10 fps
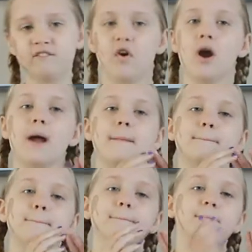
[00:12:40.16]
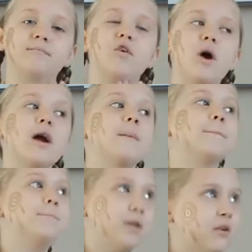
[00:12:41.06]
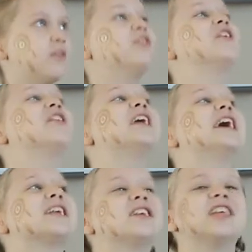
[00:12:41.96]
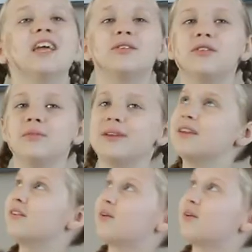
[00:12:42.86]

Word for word: four Four beautiful things. The names will be in the